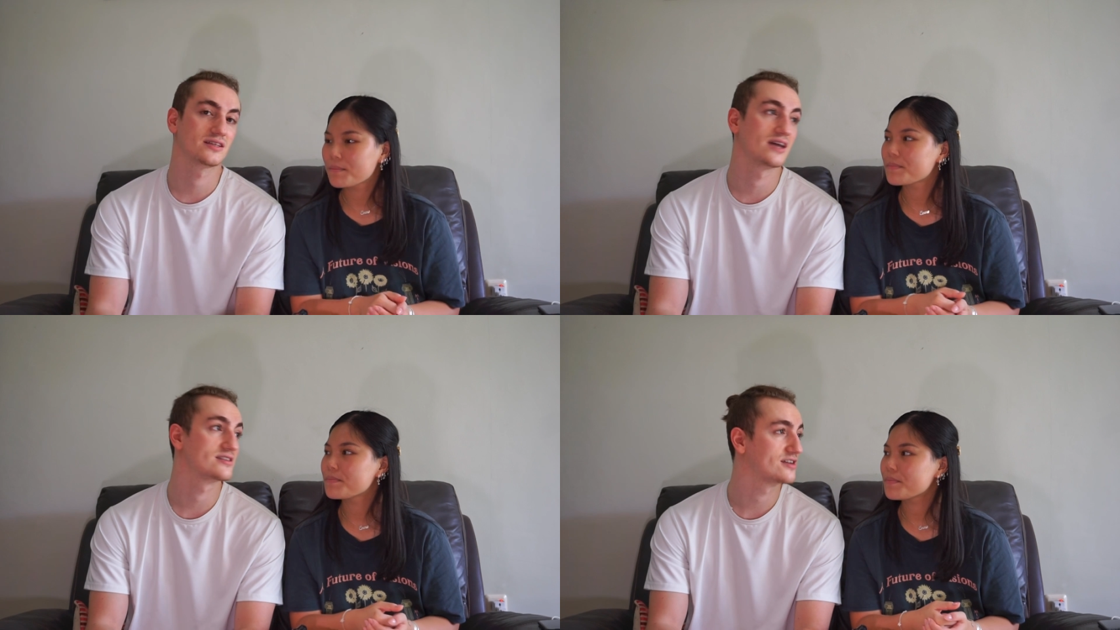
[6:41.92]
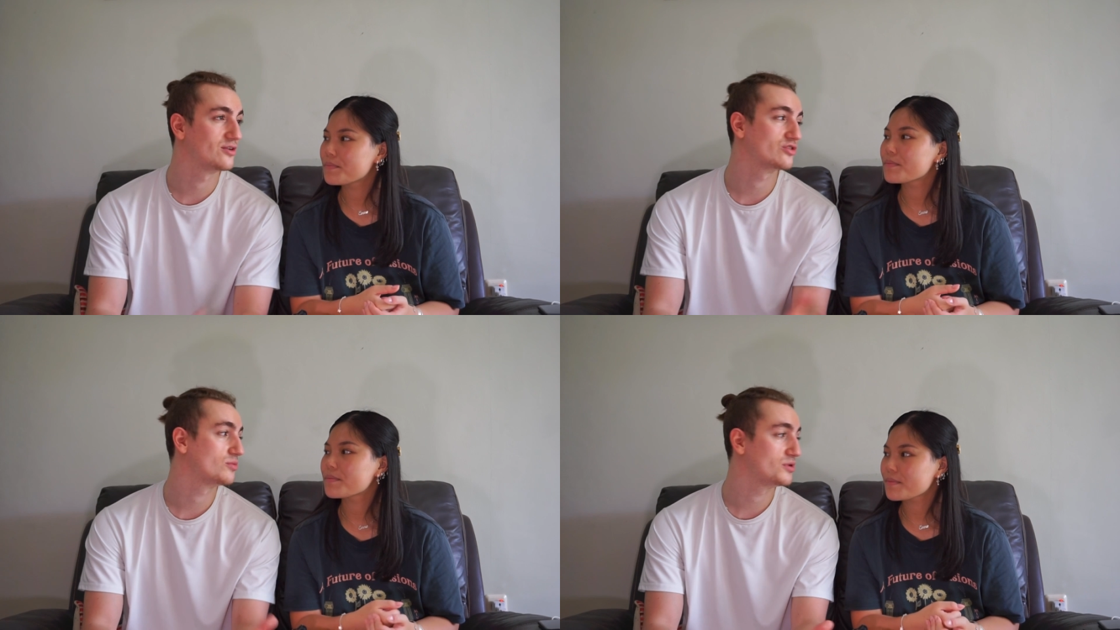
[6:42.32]
Speaker 1: getting to
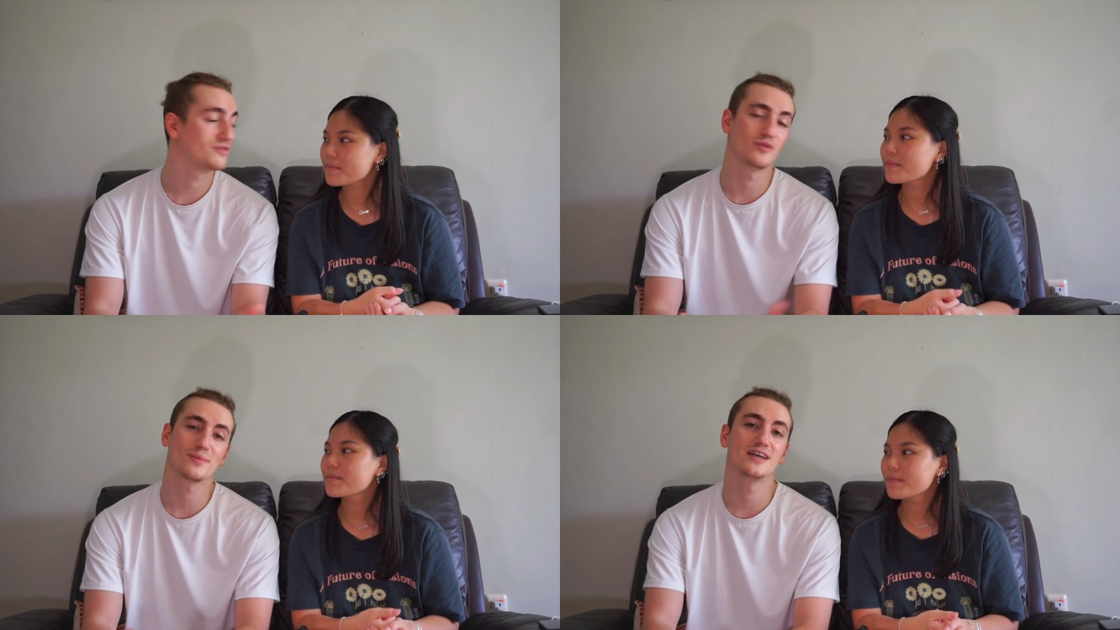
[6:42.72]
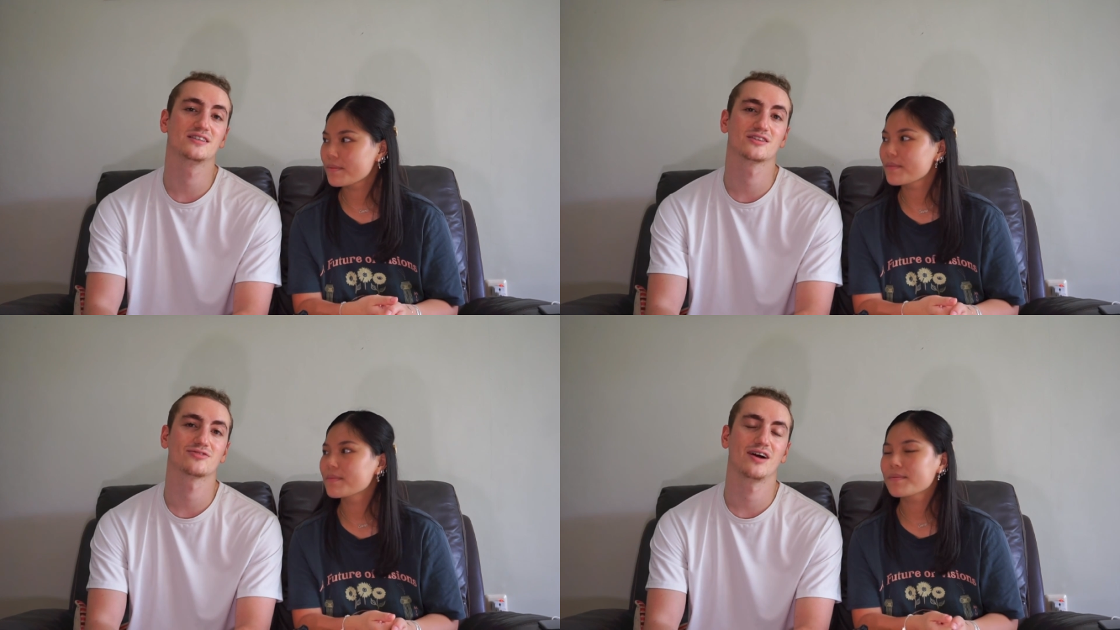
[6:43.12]
know all the beautiful
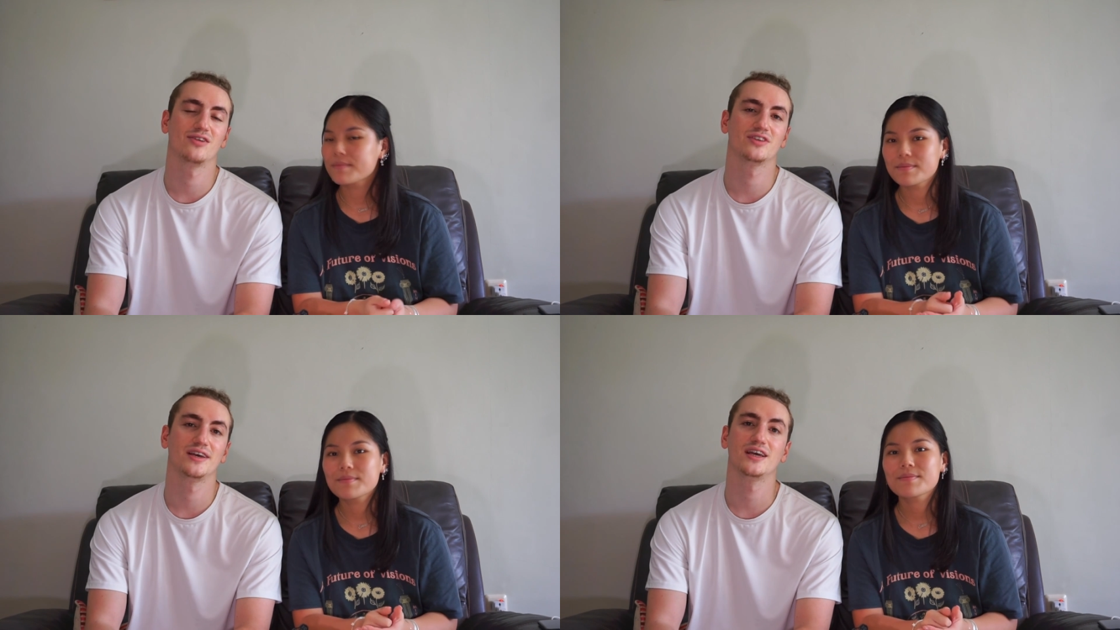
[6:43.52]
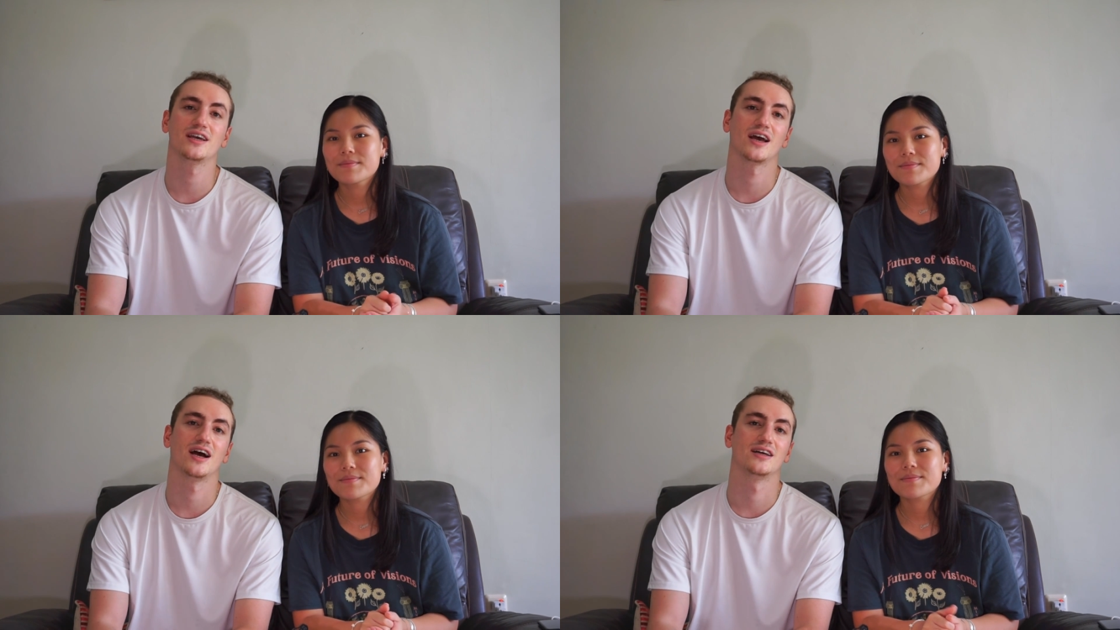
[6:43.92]
places around
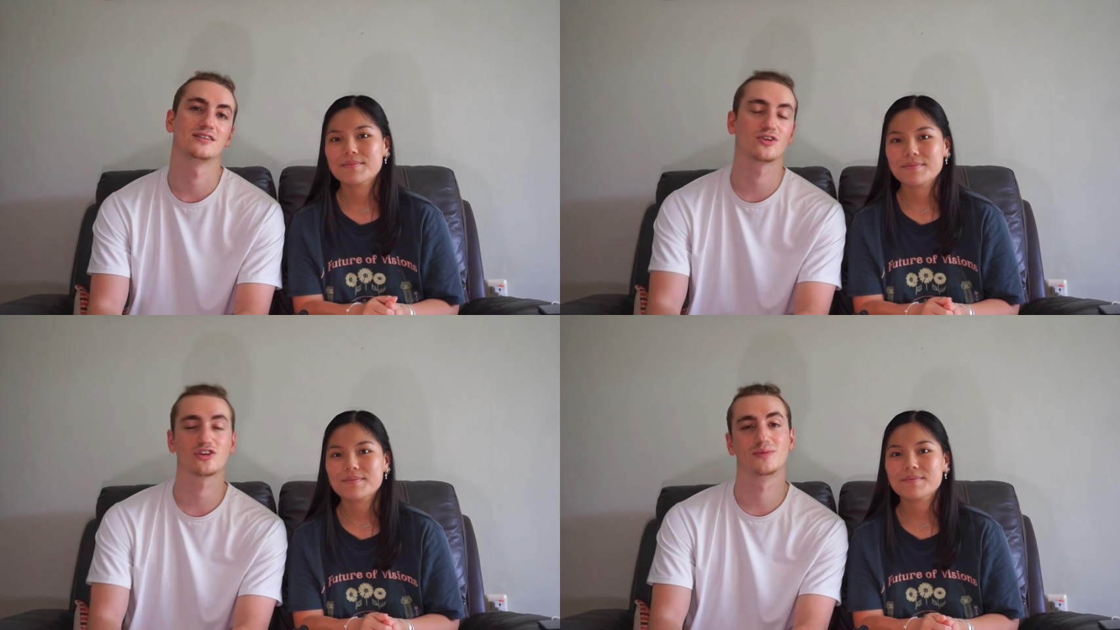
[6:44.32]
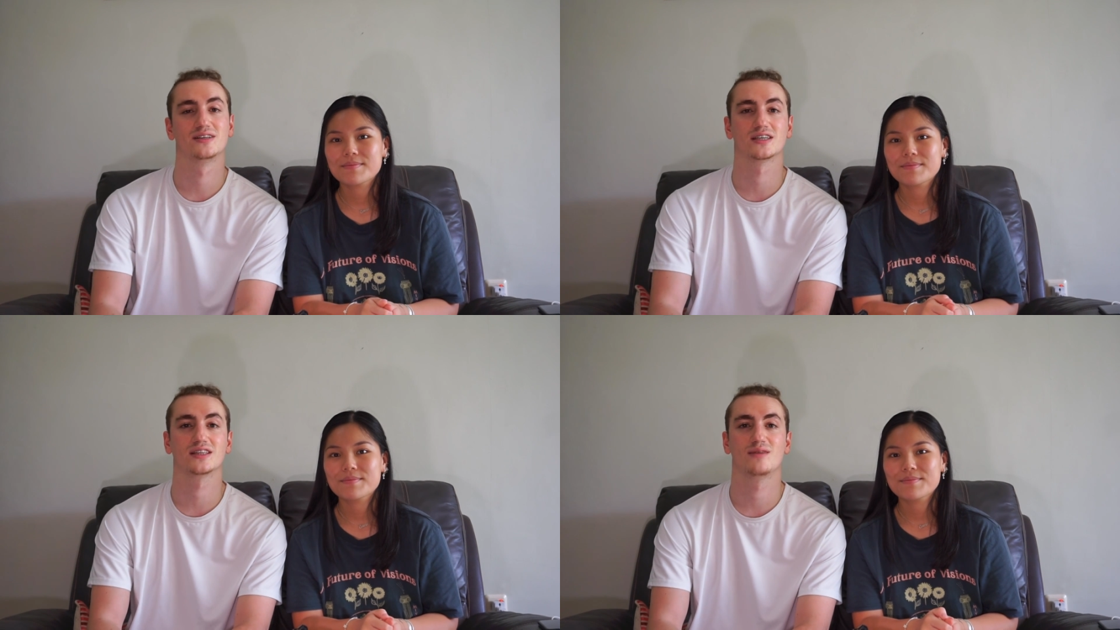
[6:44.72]
here and
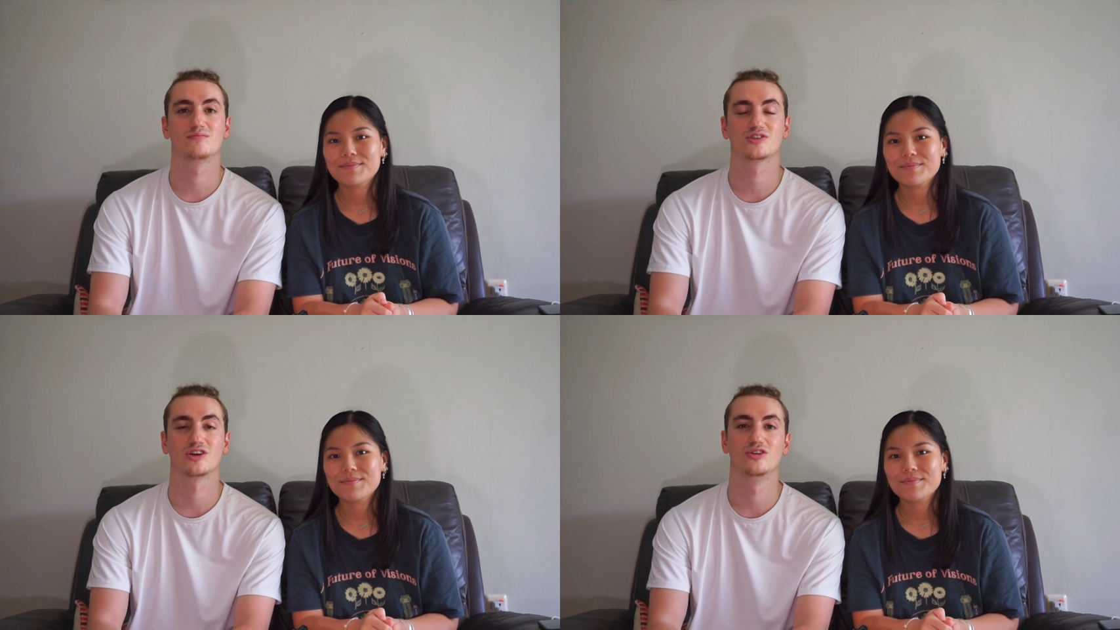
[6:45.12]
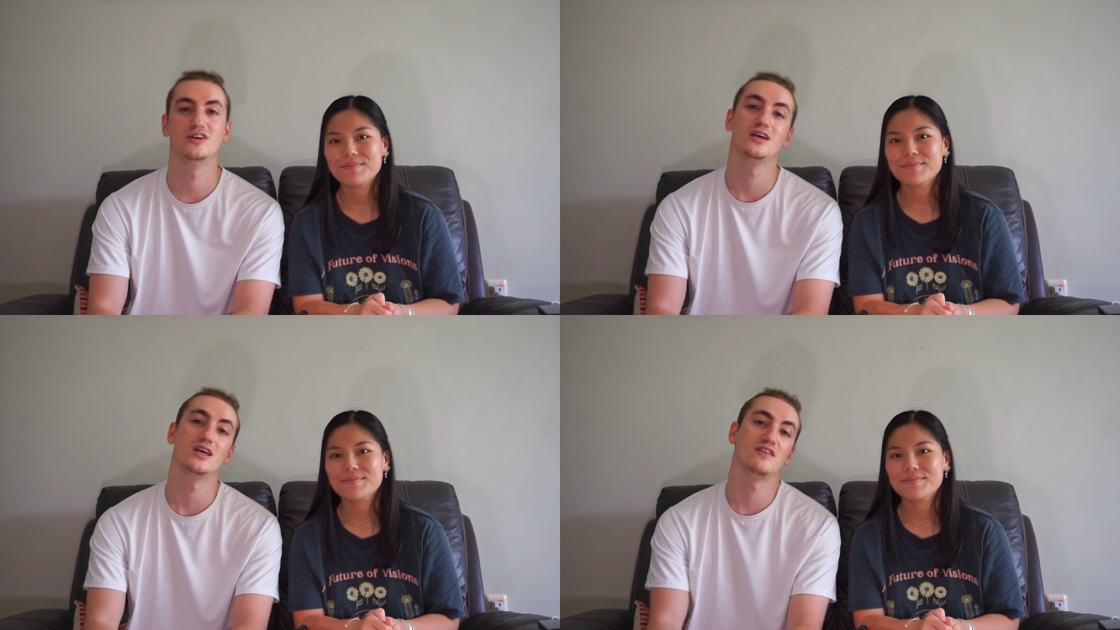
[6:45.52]
documenting them. So
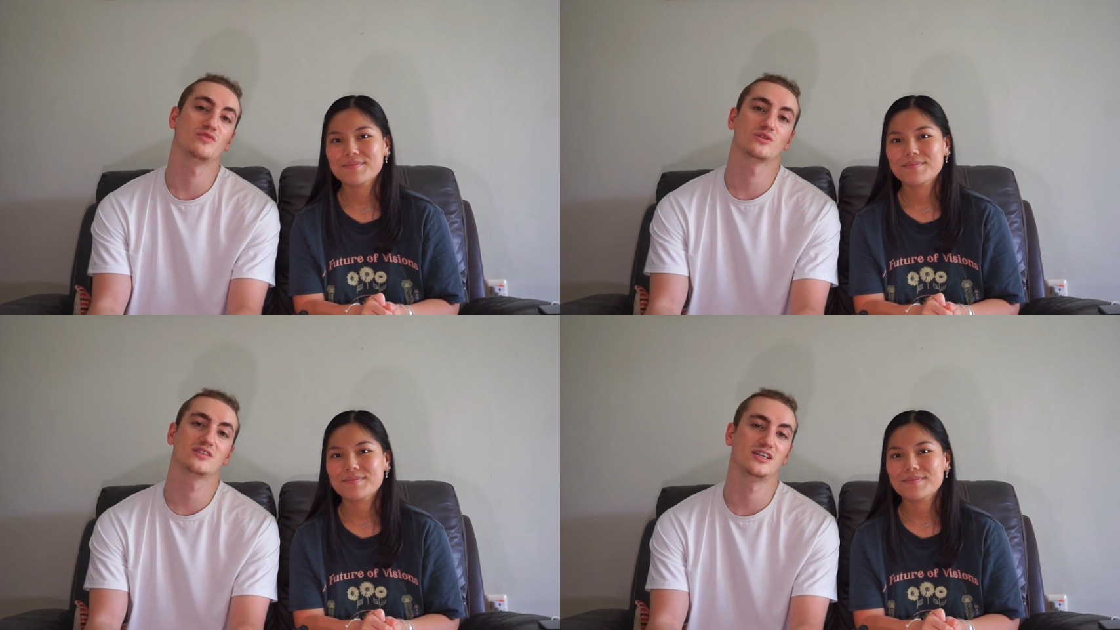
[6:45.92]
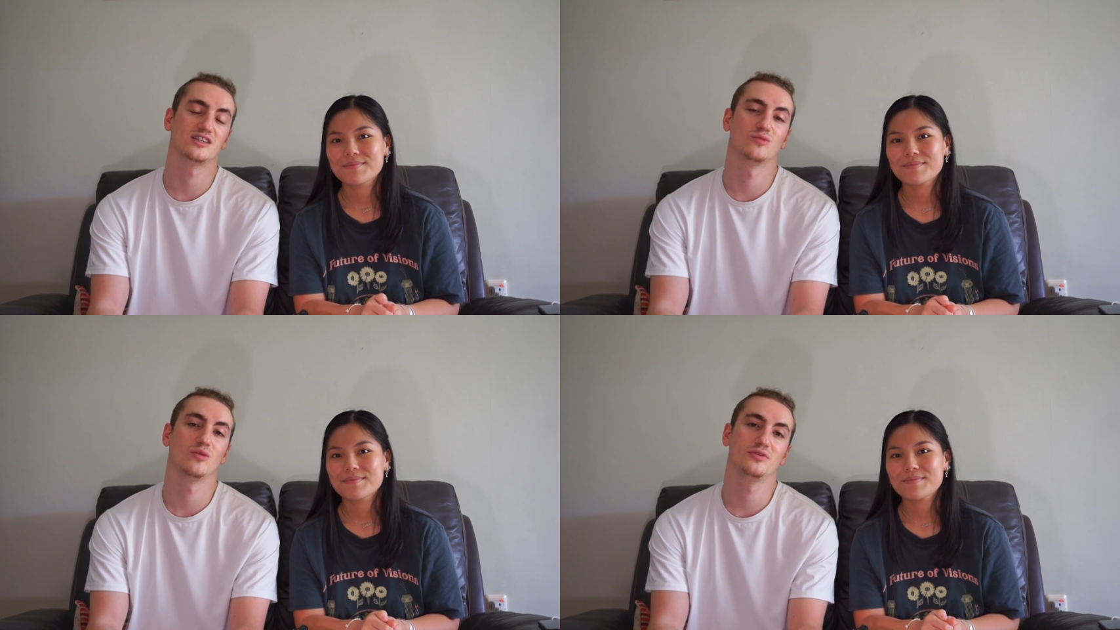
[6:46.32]
if you want to see some more